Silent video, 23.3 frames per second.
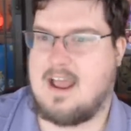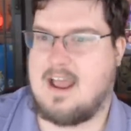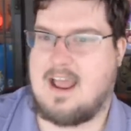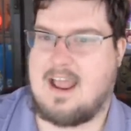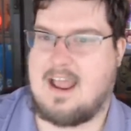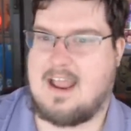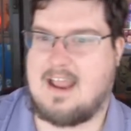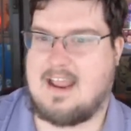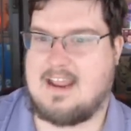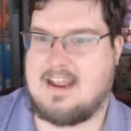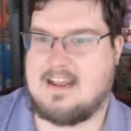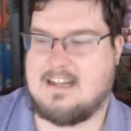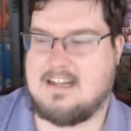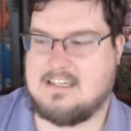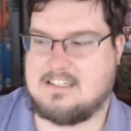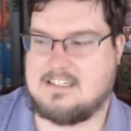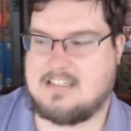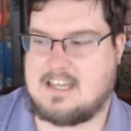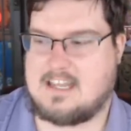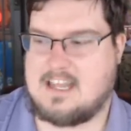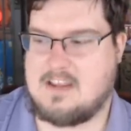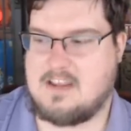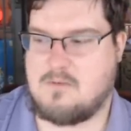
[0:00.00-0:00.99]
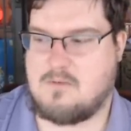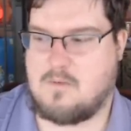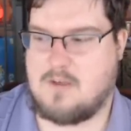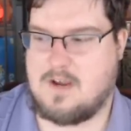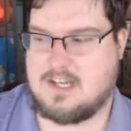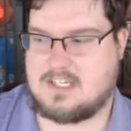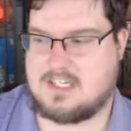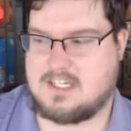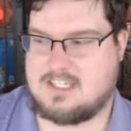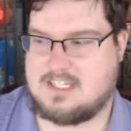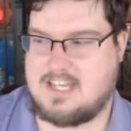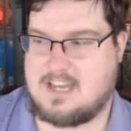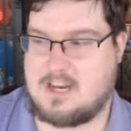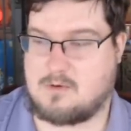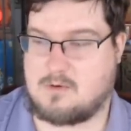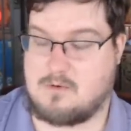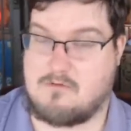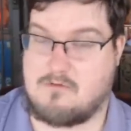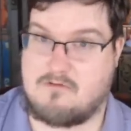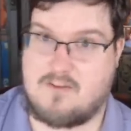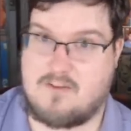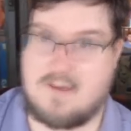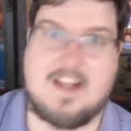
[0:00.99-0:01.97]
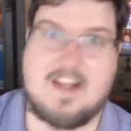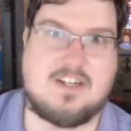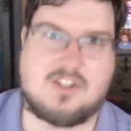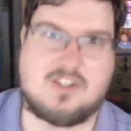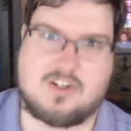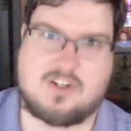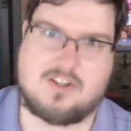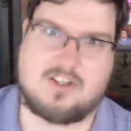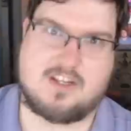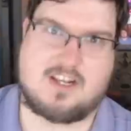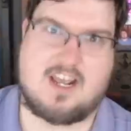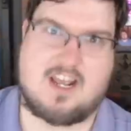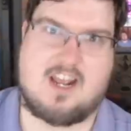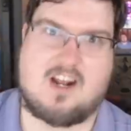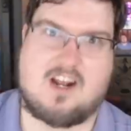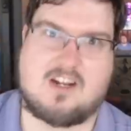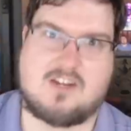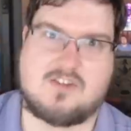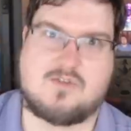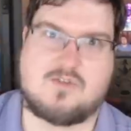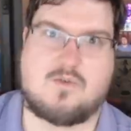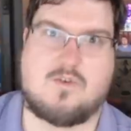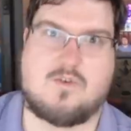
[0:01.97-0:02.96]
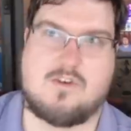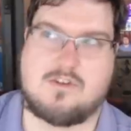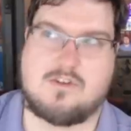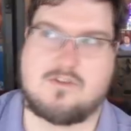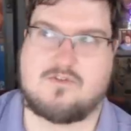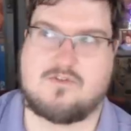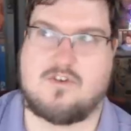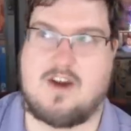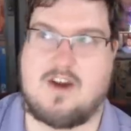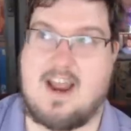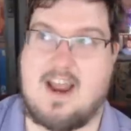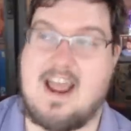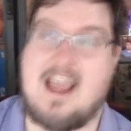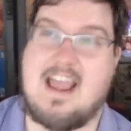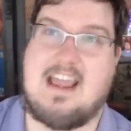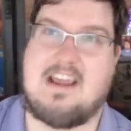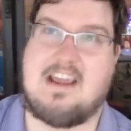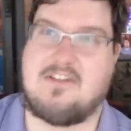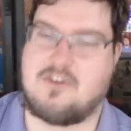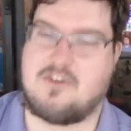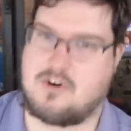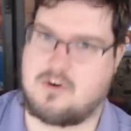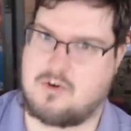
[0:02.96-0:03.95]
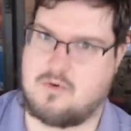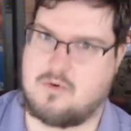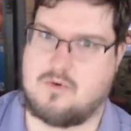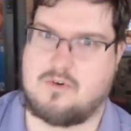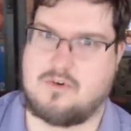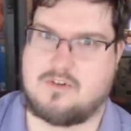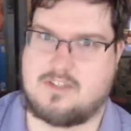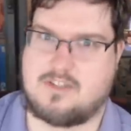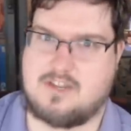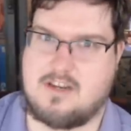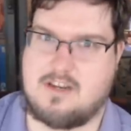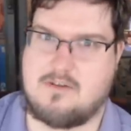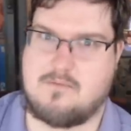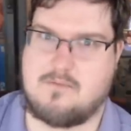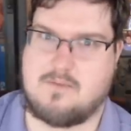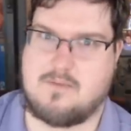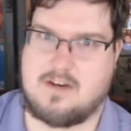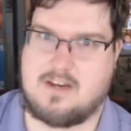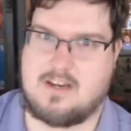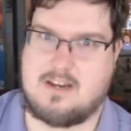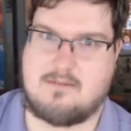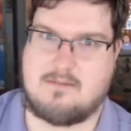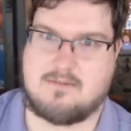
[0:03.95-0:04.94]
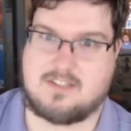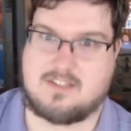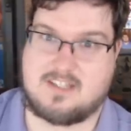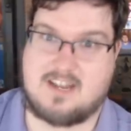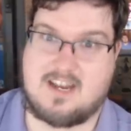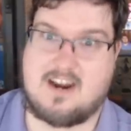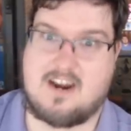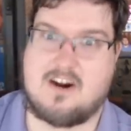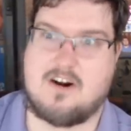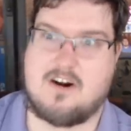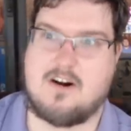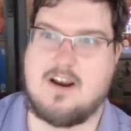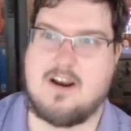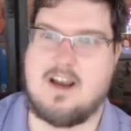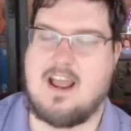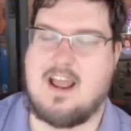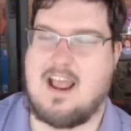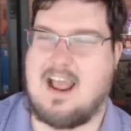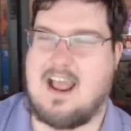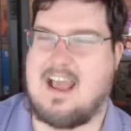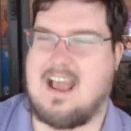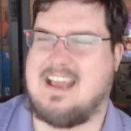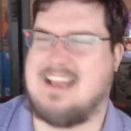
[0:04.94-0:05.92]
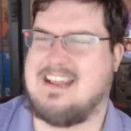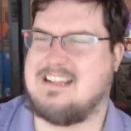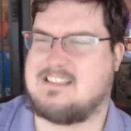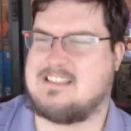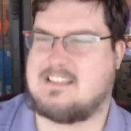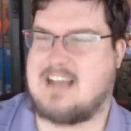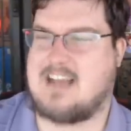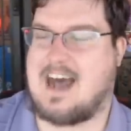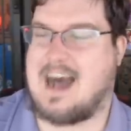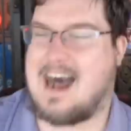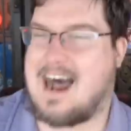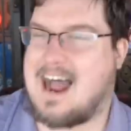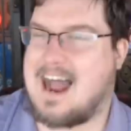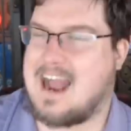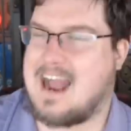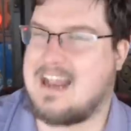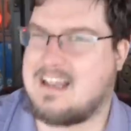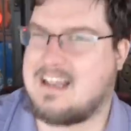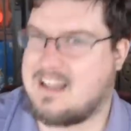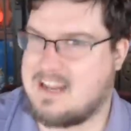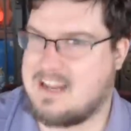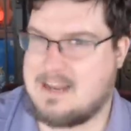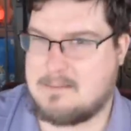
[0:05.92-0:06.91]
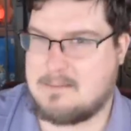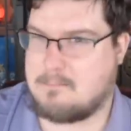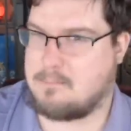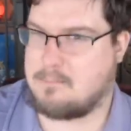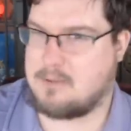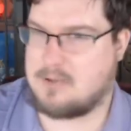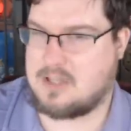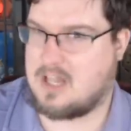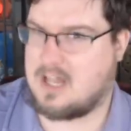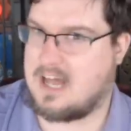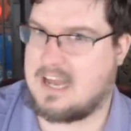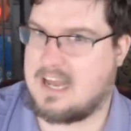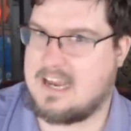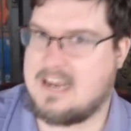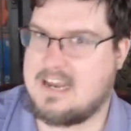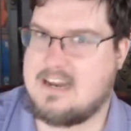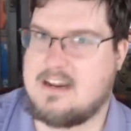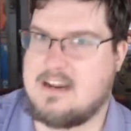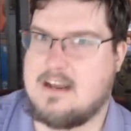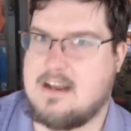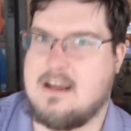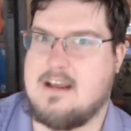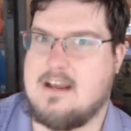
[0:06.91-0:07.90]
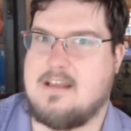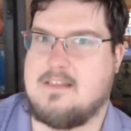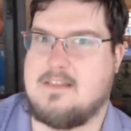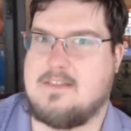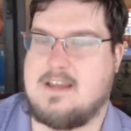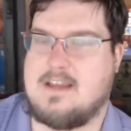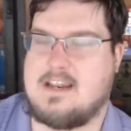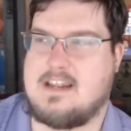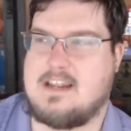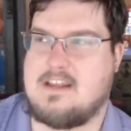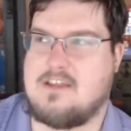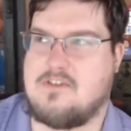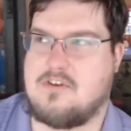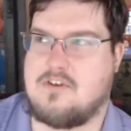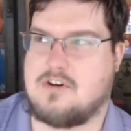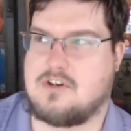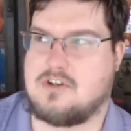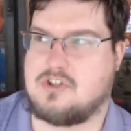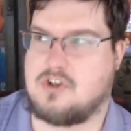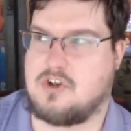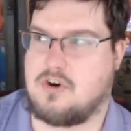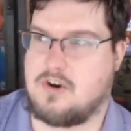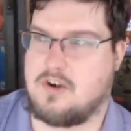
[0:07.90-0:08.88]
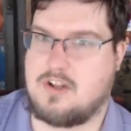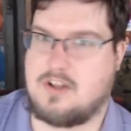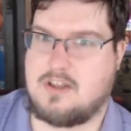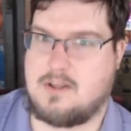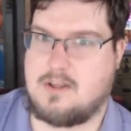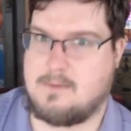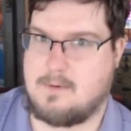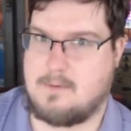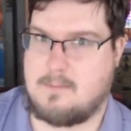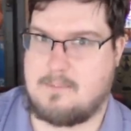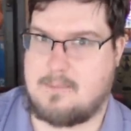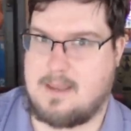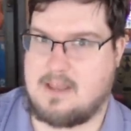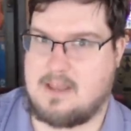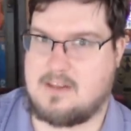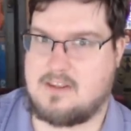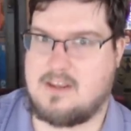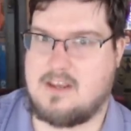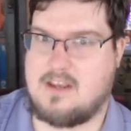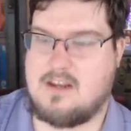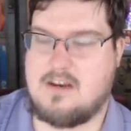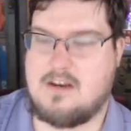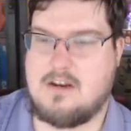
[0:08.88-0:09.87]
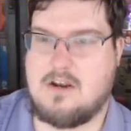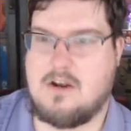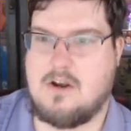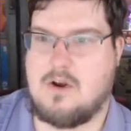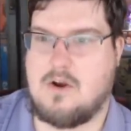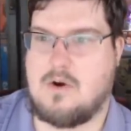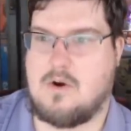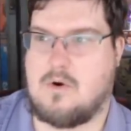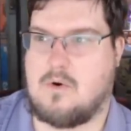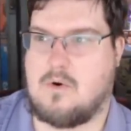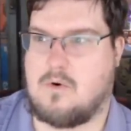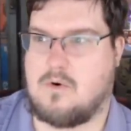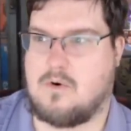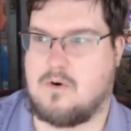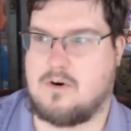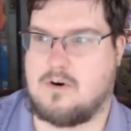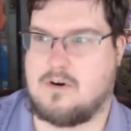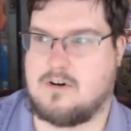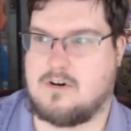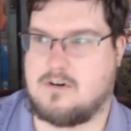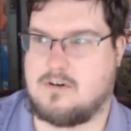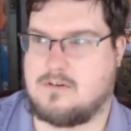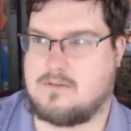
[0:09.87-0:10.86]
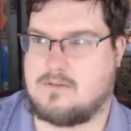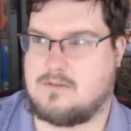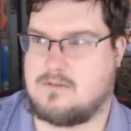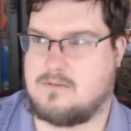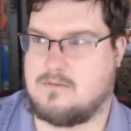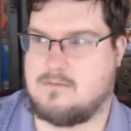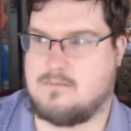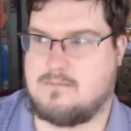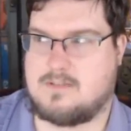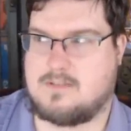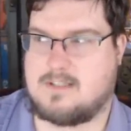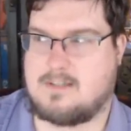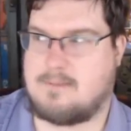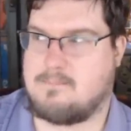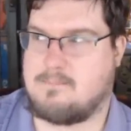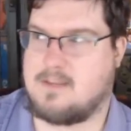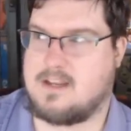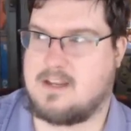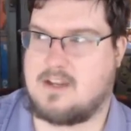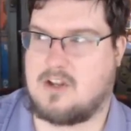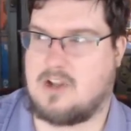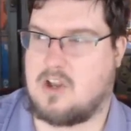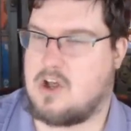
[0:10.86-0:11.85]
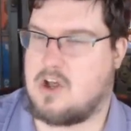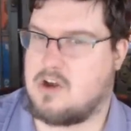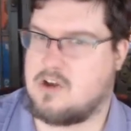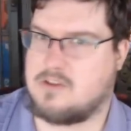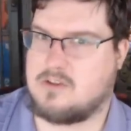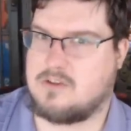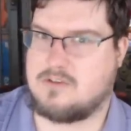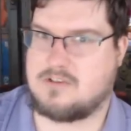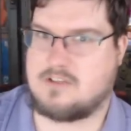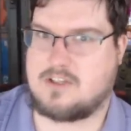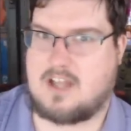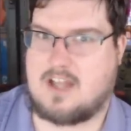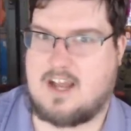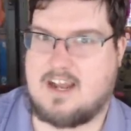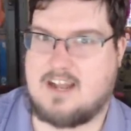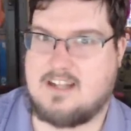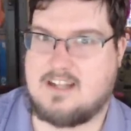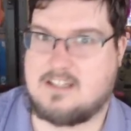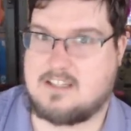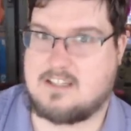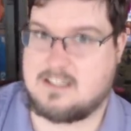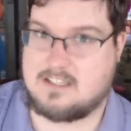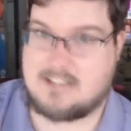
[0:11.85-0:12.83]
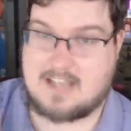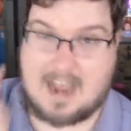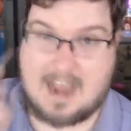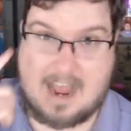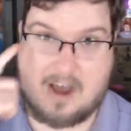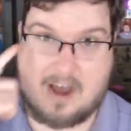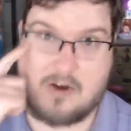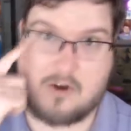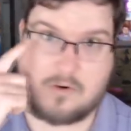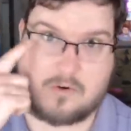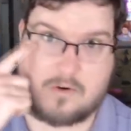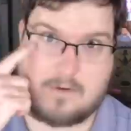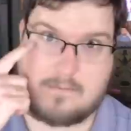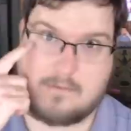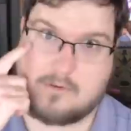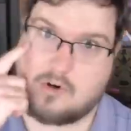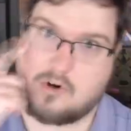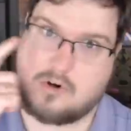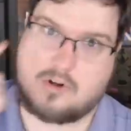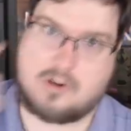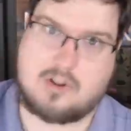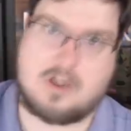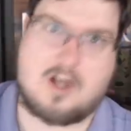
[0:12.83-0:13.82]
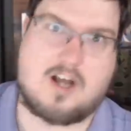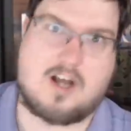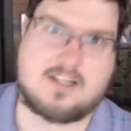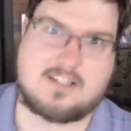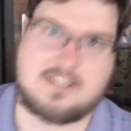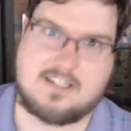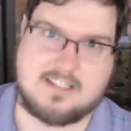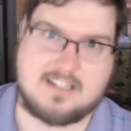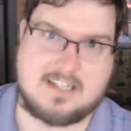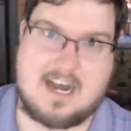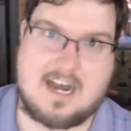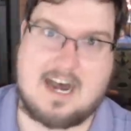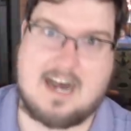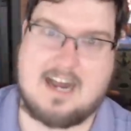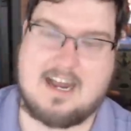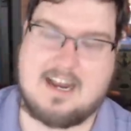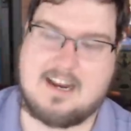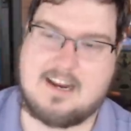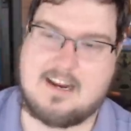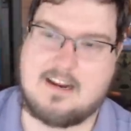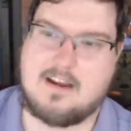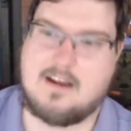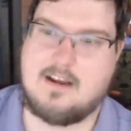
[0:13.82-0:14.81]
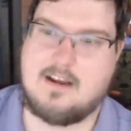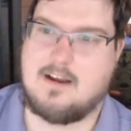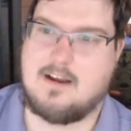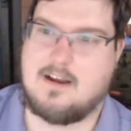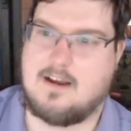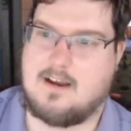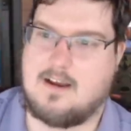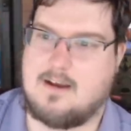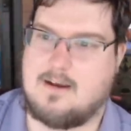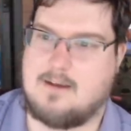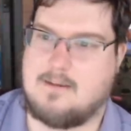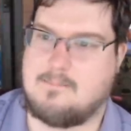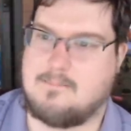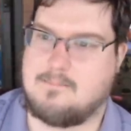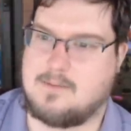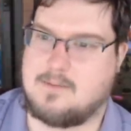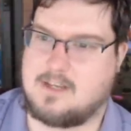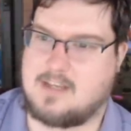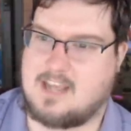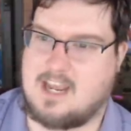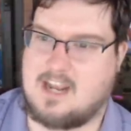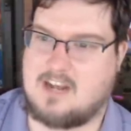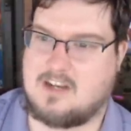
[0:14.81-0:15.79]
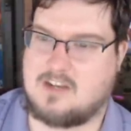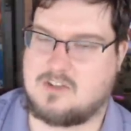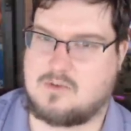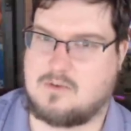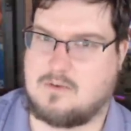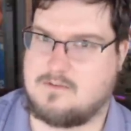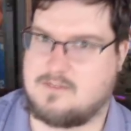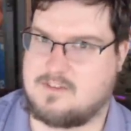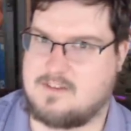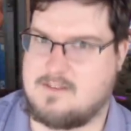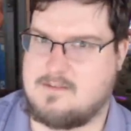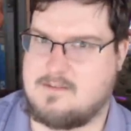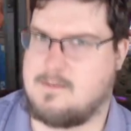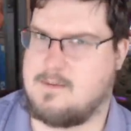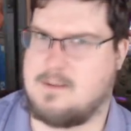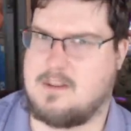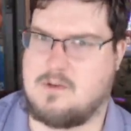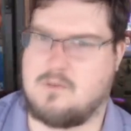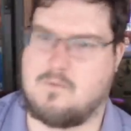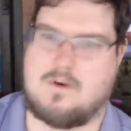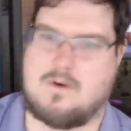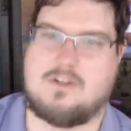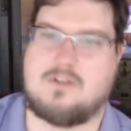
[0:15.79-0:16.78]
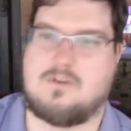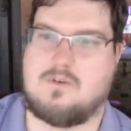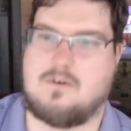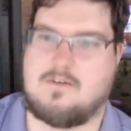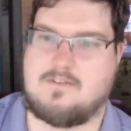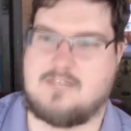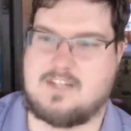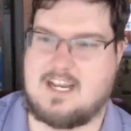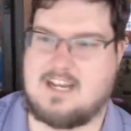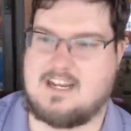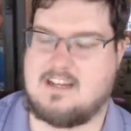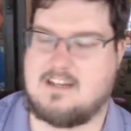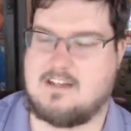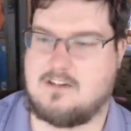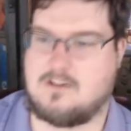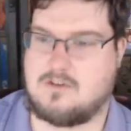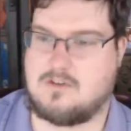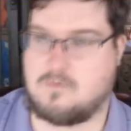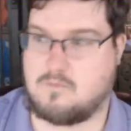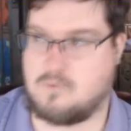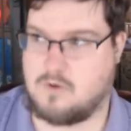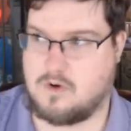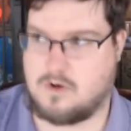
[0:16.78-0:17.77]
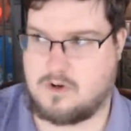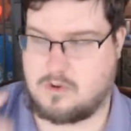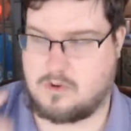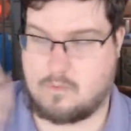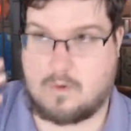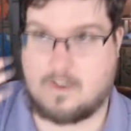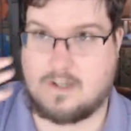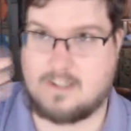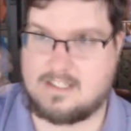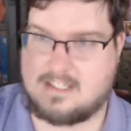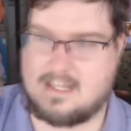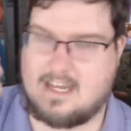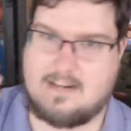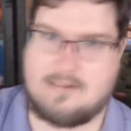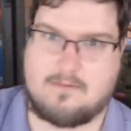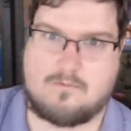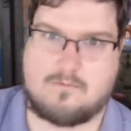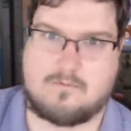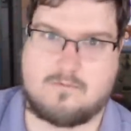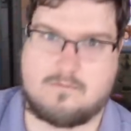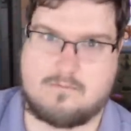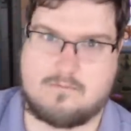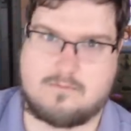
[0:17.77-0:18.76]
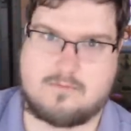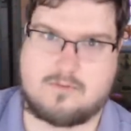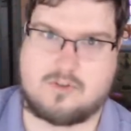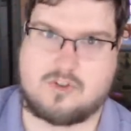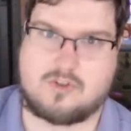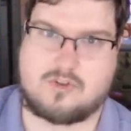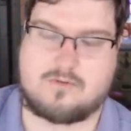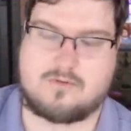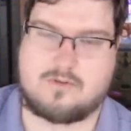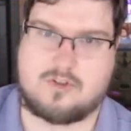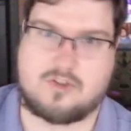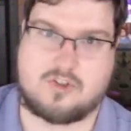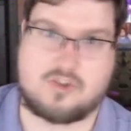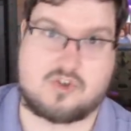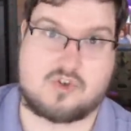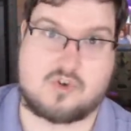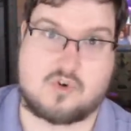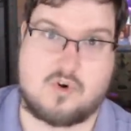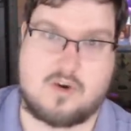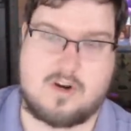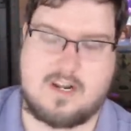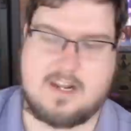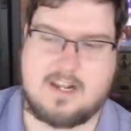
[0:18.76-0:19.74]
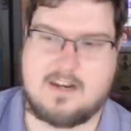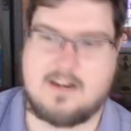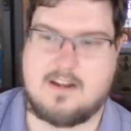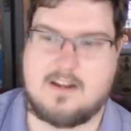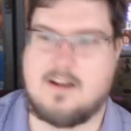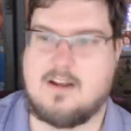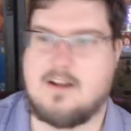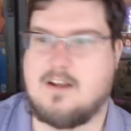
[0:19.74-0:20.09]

and he went to take revenge on the Chaos Dwarves for their cruelty when he was there. And it's highly implied that either during the rebellion or something along those lines is how Grimgor lost his eye. The Chaos Dwarves seem to be the ones who have were the ones that just destroyed it.